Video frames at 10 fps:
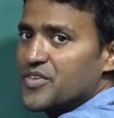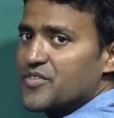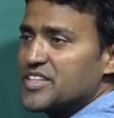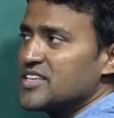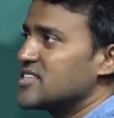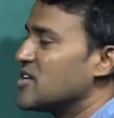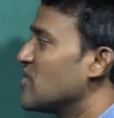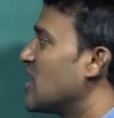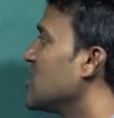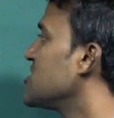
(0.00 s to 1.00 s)
With the same
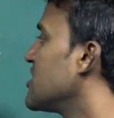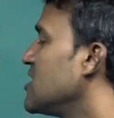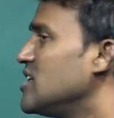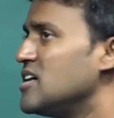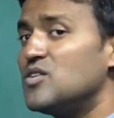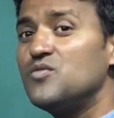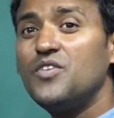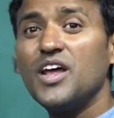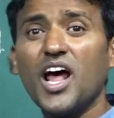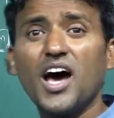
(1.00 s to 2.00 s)
velocity.
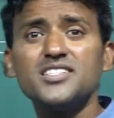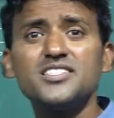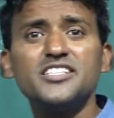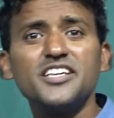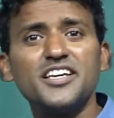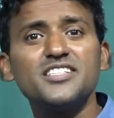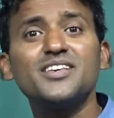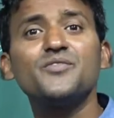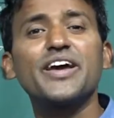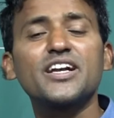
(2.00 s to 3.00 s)
Velocity is
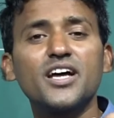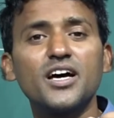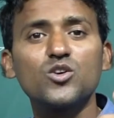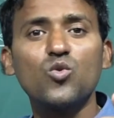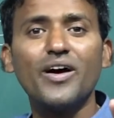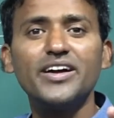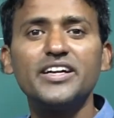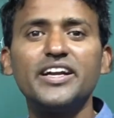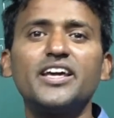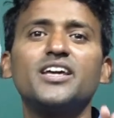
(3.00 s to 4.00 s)
a vector
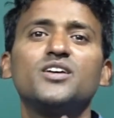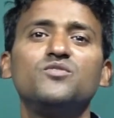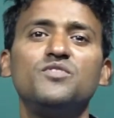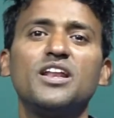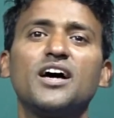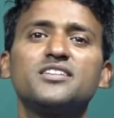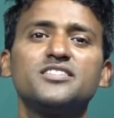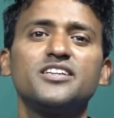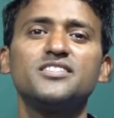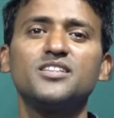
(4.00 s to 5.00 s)
quantity.
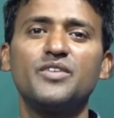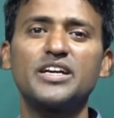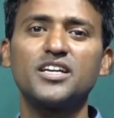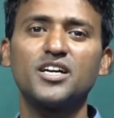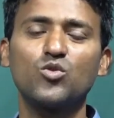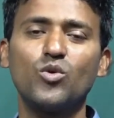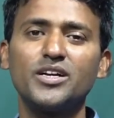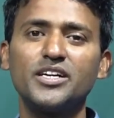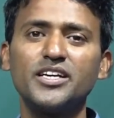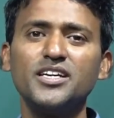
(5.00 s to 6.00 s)
Velocity is a vector
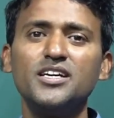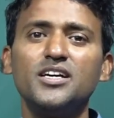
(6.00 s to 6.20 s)
quantity.